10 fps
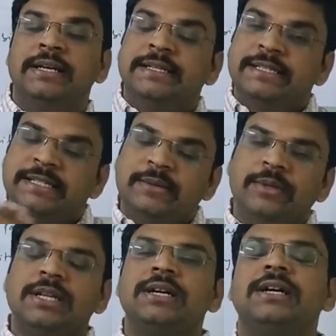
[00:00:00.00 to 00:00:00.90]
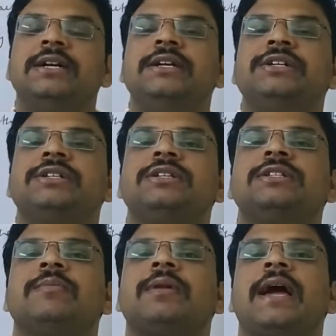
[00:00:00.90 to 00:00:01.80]
similar condition is
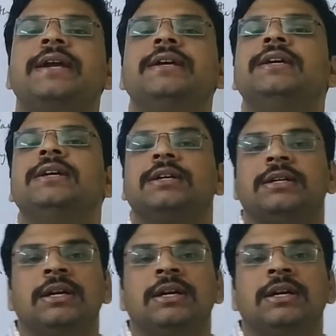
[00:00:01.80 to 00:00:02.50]
applied here.